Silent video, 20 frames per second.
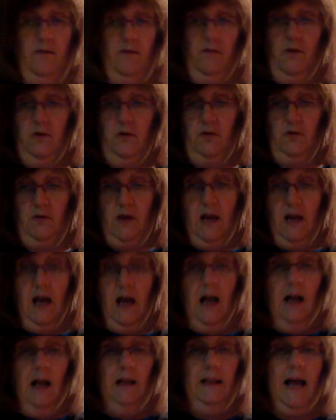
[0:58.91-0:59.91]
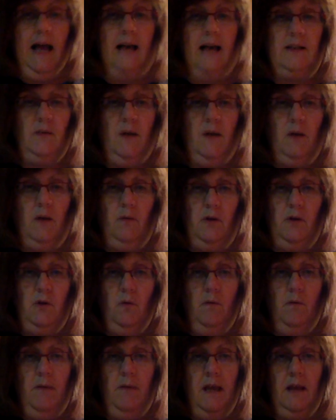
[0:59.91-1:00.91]
First, last week when you
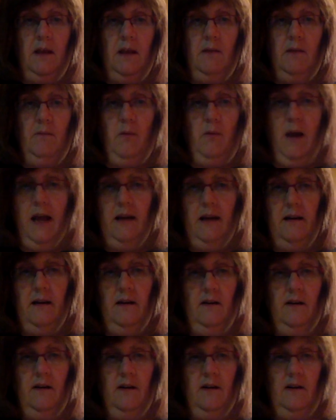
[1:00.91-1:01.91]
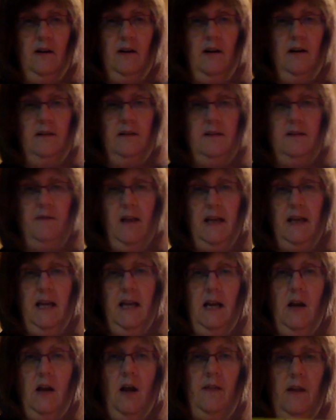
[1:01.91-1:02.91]
were making bread, see if I can get
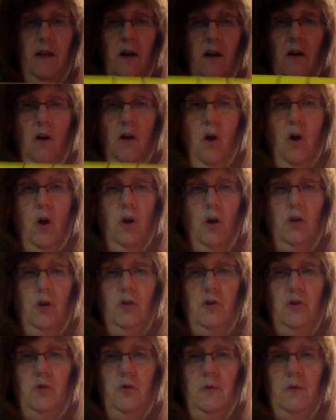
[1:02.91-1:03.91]
it on there, you